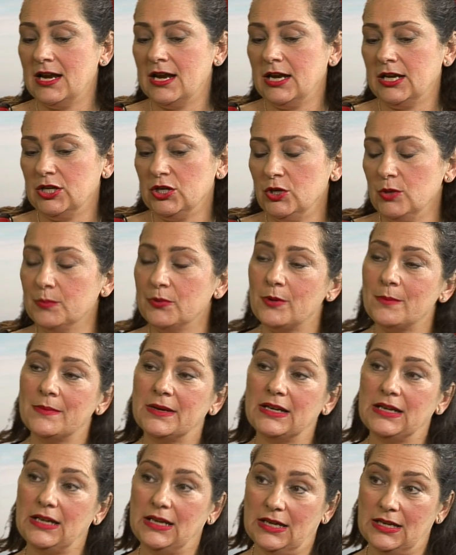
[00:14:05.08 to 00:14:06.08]
you put
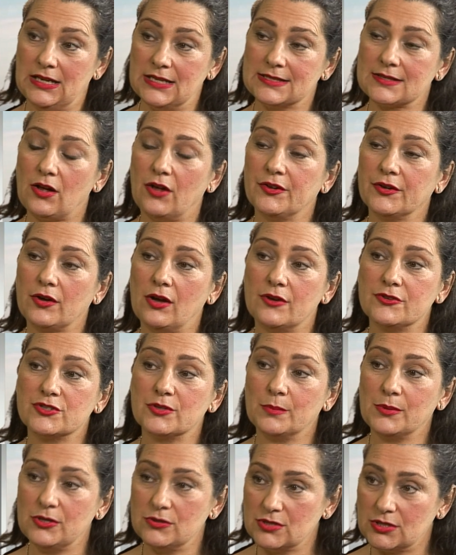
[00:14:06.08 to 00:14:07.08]
money in, it's called a
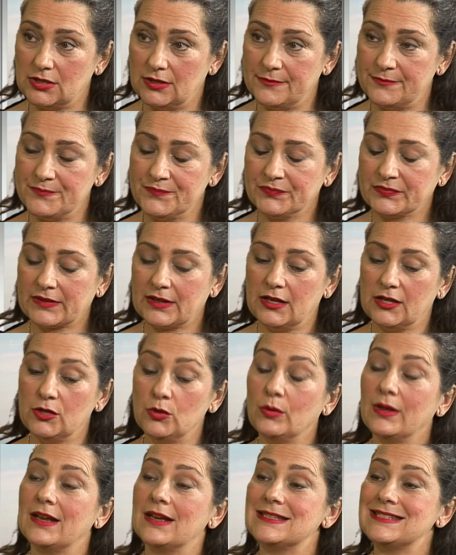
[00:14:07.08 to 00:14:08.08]
contribution. You
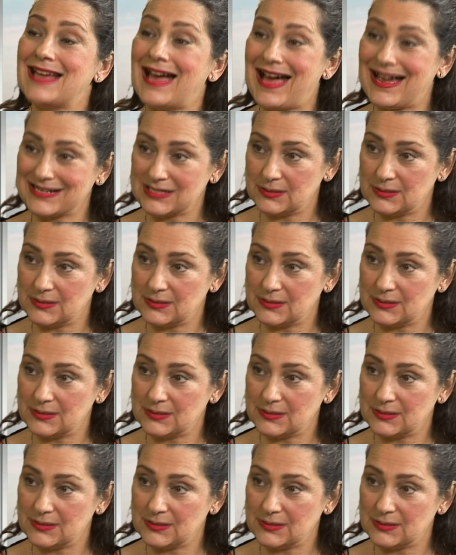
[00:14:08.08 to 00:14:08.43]
get a tax